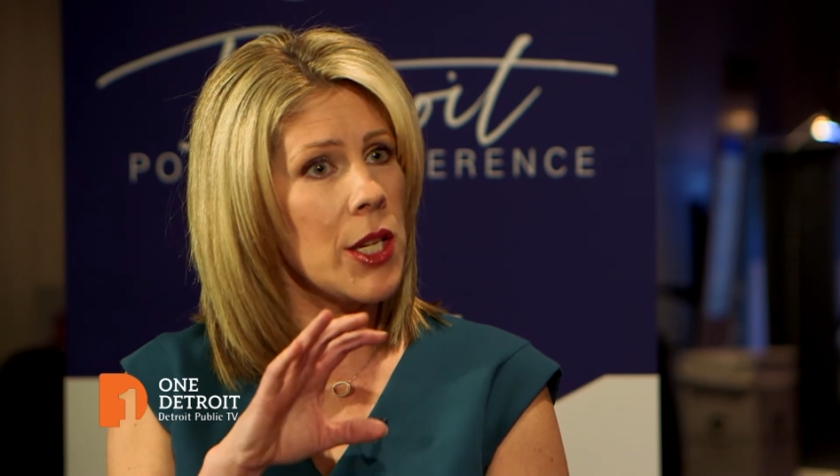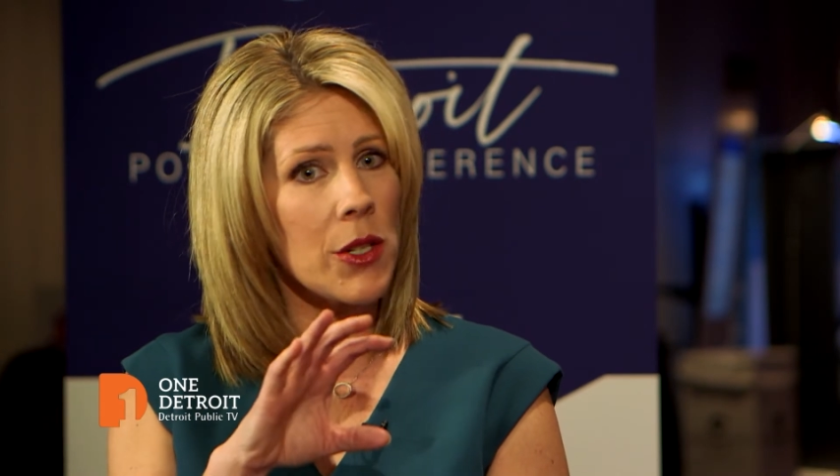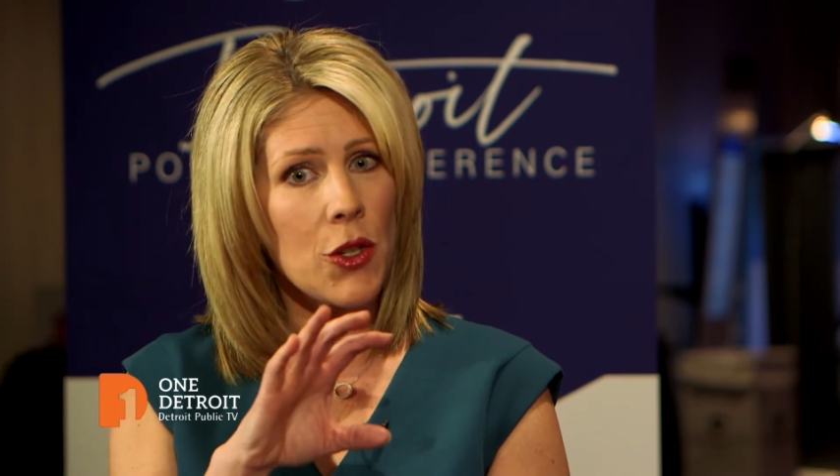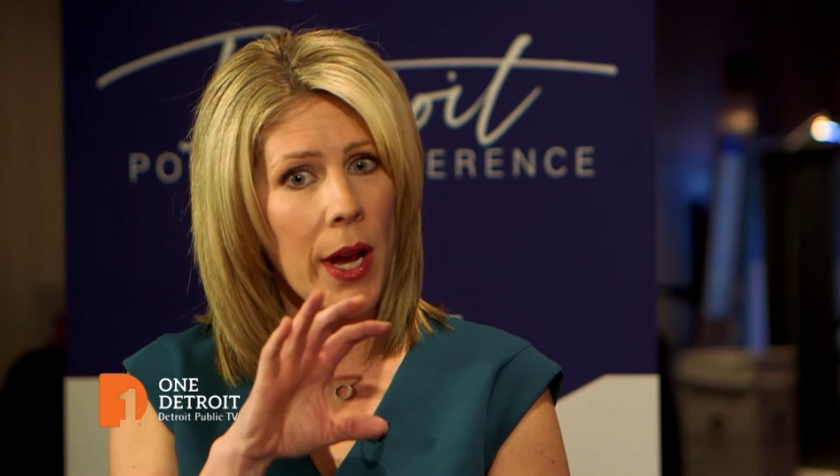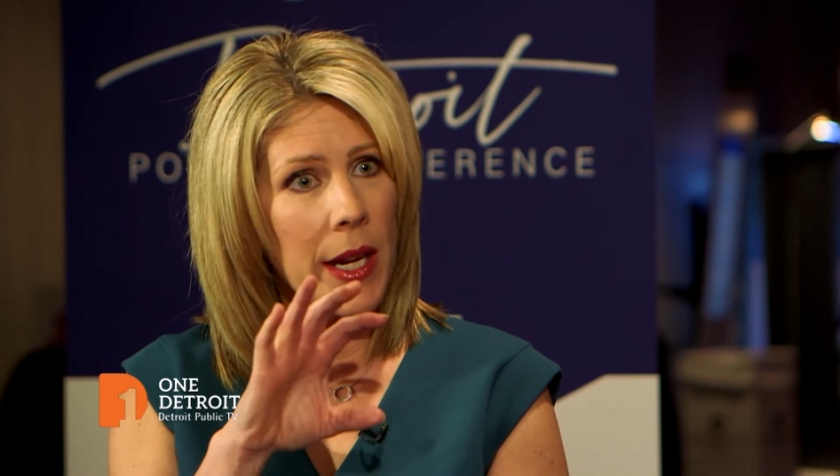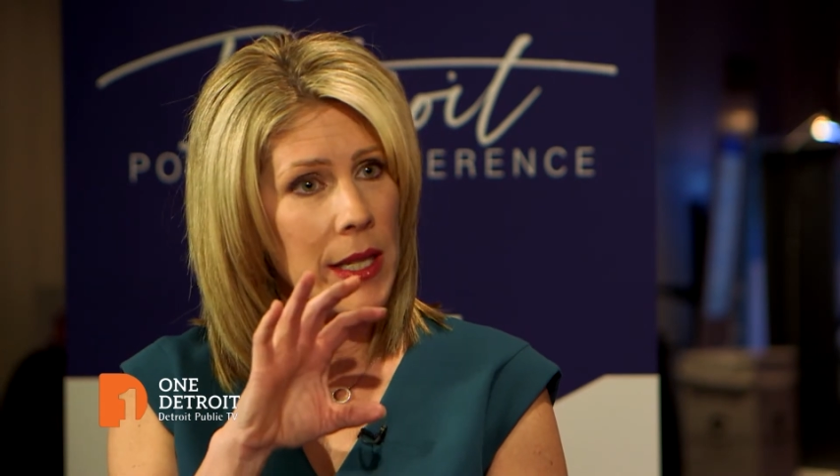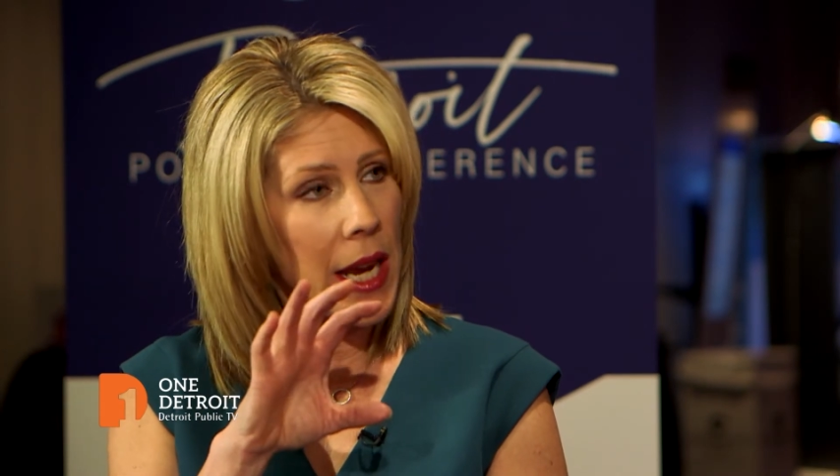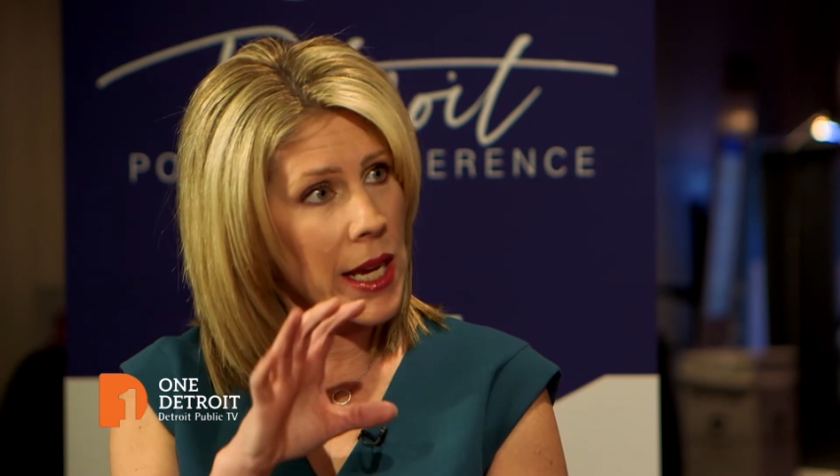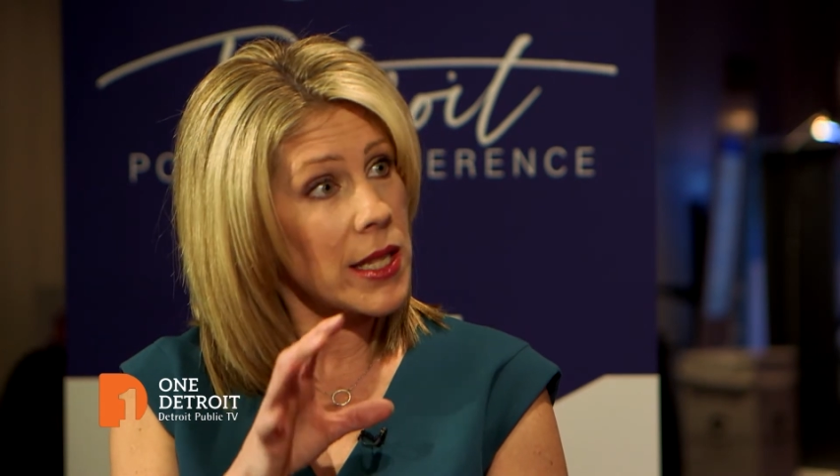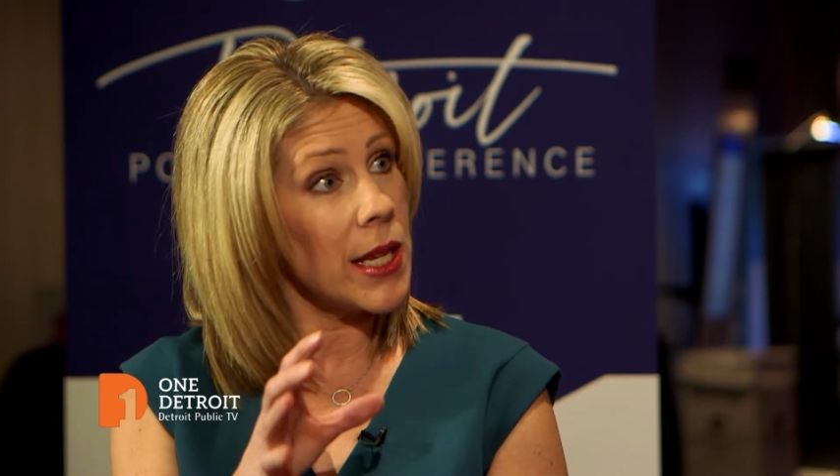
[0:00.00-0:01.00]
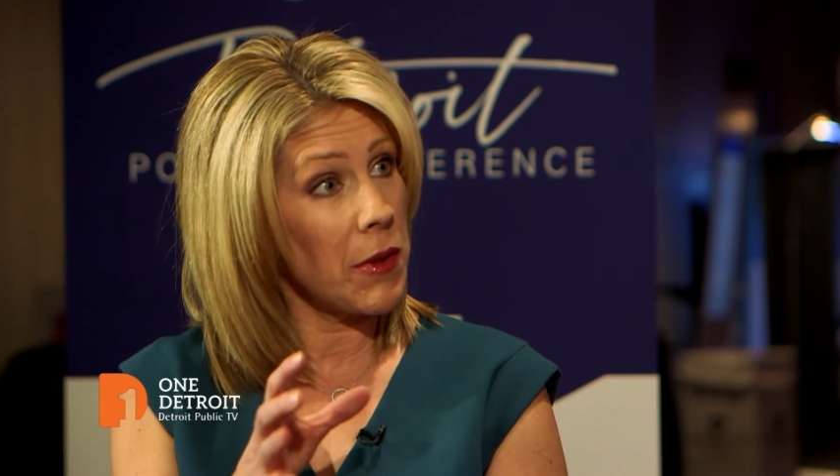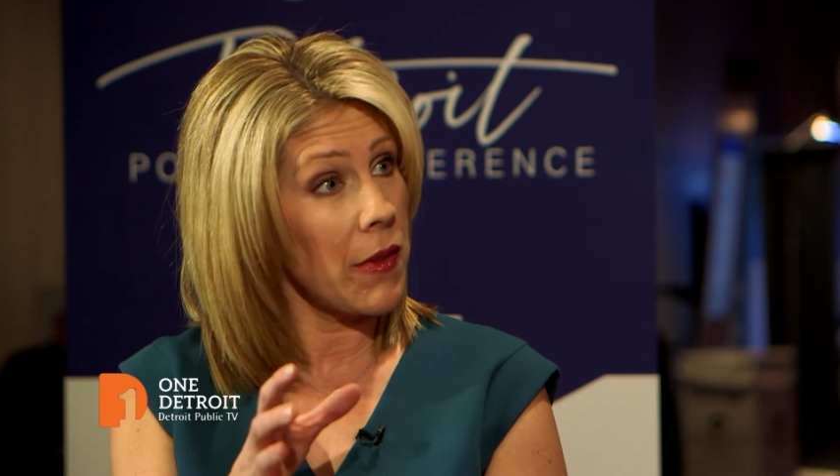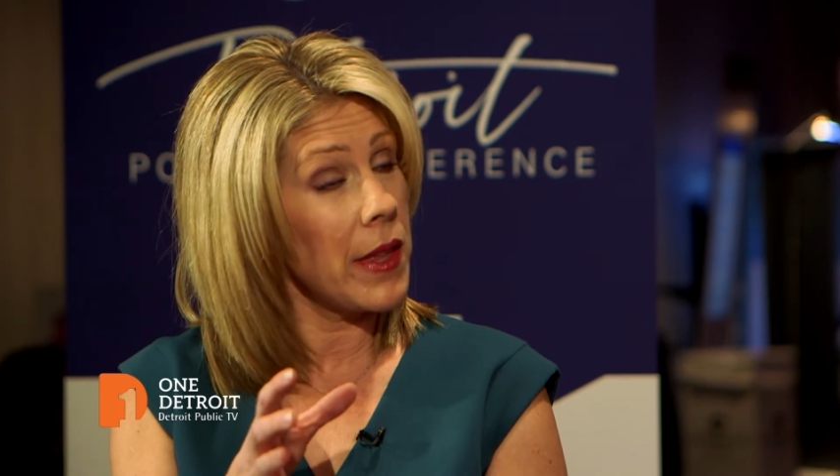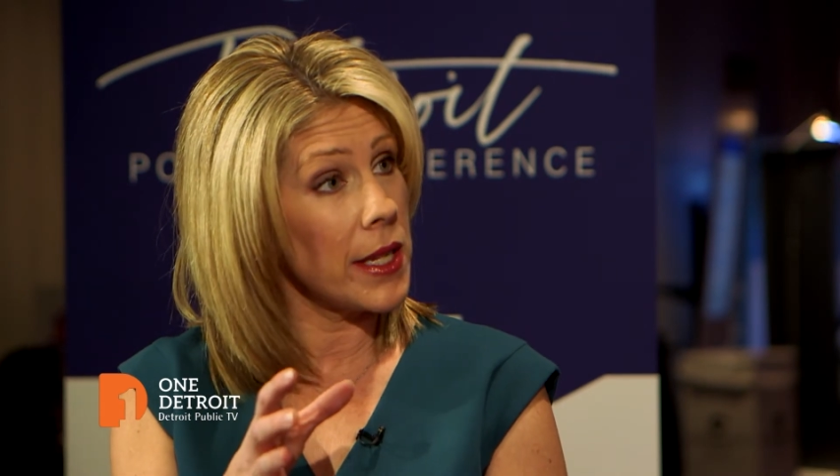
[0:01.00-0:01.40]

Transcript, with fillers: to try to take some of the